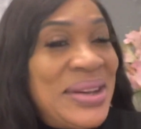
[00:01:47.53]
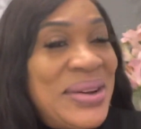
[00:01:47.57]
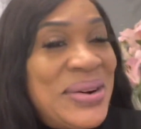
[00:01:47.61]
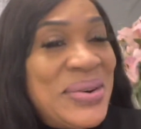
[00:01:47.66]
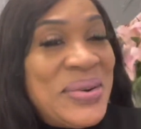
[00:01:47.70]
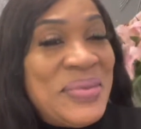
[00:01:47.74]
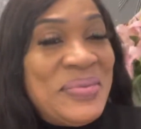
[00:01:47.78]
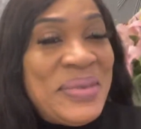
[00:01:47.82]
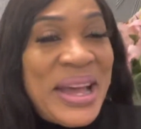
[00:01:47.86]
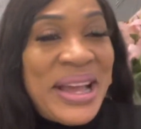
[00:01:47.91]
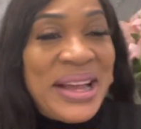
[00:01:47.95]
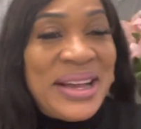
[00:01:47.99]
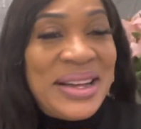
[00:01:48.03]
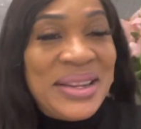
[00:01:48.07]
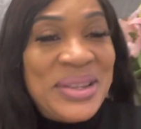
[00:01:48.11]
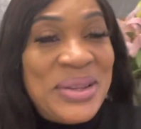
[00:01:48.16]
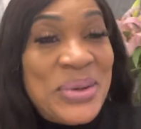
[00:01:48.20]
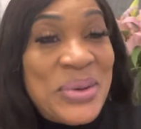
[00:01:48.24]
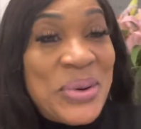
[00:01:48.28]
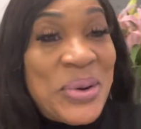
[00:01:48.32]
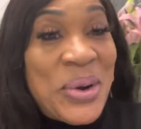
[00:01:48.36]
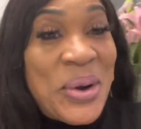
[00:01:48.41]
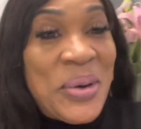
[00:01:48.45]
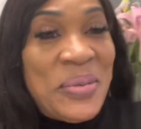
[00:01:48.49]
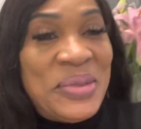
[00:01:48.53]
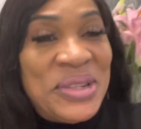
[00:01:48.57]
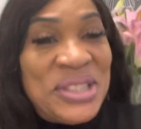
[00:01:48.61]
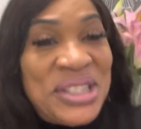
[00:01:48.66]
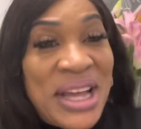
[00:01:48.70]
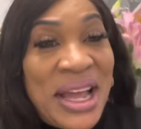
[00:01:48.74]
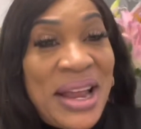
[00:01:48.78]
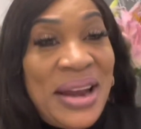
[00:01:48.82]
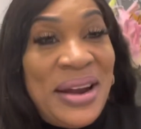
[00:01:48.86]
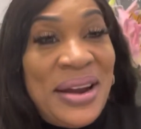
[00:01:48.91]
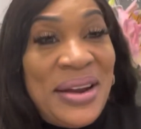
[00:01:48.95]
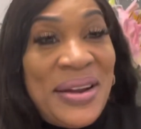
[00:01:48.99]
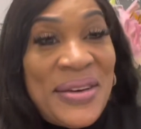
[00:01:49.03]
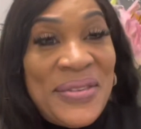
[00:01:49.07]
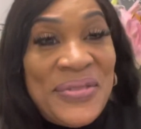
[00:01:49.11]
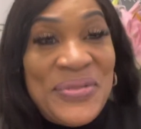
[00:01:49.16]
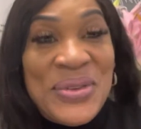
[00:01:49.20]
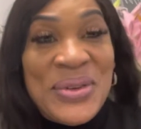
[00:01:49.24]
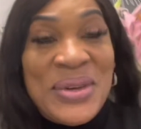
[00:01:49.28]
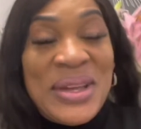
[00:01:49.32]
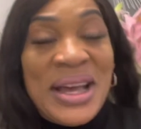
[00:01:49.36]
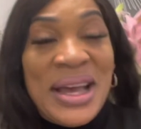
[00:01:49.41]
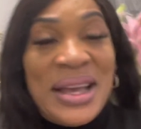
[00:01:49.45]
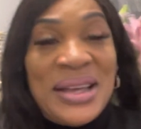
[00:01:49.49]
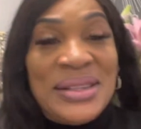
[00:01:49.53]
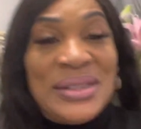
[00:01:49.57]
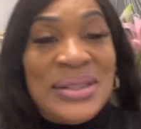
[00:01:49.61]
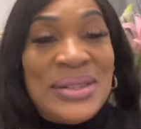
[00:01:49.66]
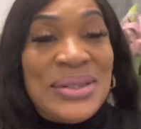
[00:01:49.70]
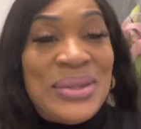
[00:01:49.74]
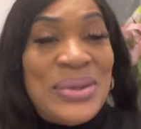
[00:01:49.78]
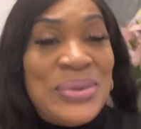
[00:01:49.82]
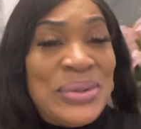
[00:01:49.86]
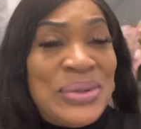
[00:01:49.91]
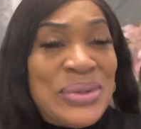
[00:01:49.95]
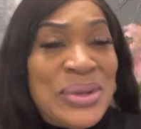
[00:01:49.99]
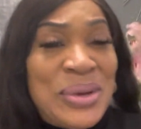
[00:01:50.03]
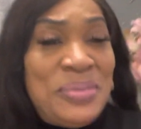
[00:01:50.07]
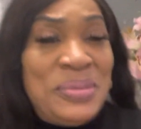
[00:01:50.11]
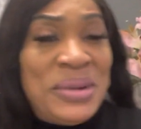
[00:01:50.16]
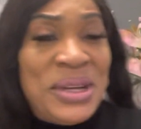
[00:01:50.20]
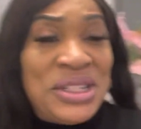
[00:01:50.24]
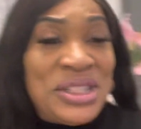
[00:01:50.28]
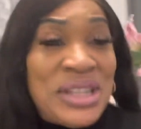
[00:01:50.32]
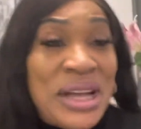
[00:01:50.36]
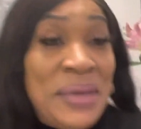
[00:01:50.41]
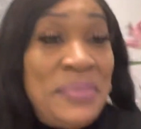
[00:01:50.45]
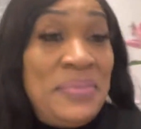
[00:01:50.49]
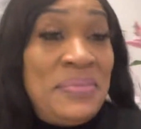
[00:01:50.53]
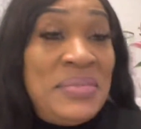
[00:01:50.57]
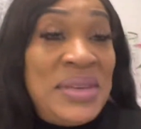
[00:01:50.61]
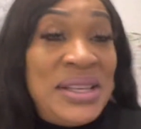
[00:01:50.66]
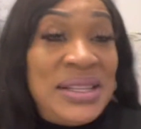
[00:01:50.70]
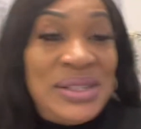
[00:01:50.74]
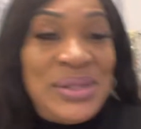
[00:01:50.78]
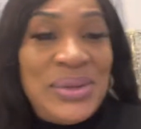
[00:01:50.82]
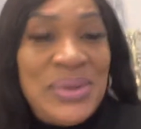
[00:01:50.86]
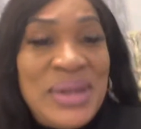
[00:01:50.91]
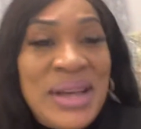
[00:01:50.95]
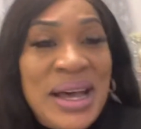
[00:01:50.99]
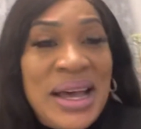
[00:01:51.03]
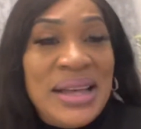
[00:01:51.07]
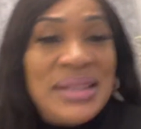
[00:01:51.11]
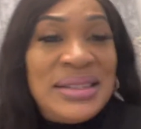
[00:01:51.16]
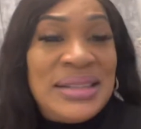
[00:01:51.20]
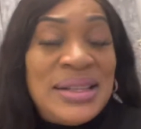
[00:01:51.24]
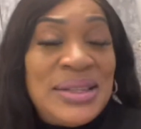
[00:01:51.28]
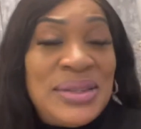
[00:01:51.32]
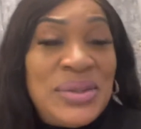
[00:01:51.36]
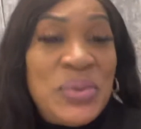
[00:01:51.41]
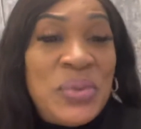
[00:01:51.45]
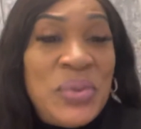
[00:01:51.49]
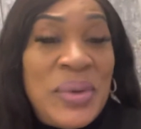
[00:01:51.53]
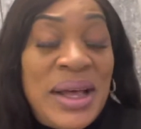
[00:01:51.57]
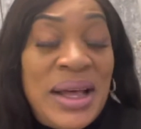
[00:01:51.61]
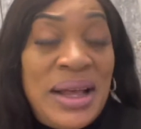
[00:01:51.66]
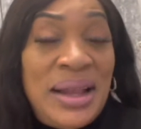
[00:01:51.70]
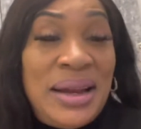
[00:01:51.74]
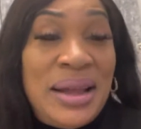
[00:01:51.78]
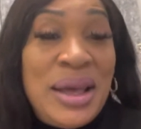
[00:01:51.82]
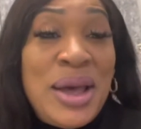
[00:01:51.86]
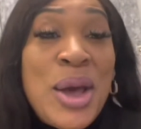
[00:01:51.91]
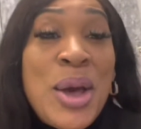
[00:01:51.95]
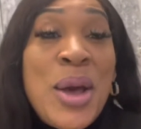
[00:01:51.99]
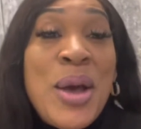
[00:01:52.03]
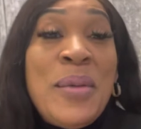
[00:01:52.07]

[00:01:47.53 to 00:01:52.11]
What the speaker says: oh my God, you know how much I love you guys so much. I miss you guys as well.